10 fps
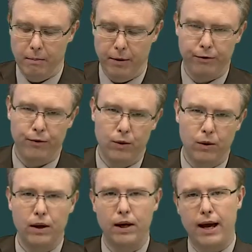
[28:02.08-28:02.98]

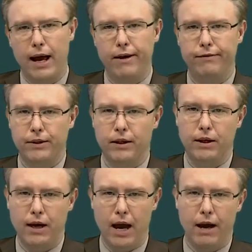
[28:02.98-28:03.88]
before,
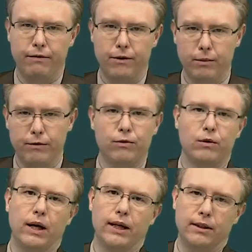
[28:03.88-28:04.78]
after, after,
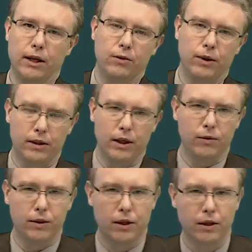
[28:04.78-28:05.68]
before, etc.,
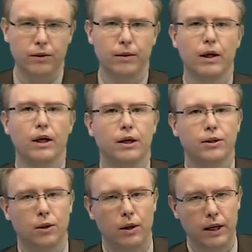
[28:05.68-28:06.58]
etc., etc.
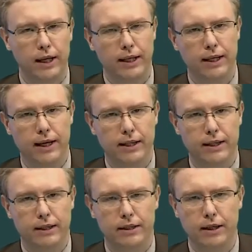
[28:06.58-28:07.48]
So linking
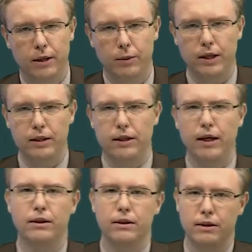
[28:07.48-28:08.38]
ideas together within
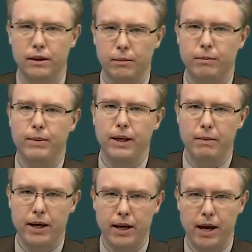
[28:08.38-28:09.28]
sentences,
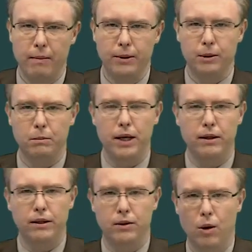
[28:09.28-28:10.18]
being, being, able to
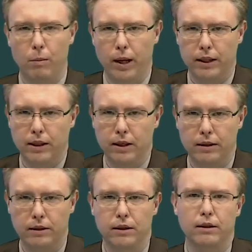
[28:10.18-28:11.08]
make these complex
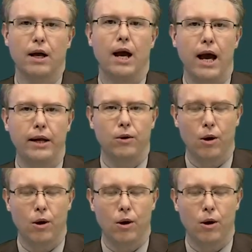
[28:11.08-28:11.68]
sentences and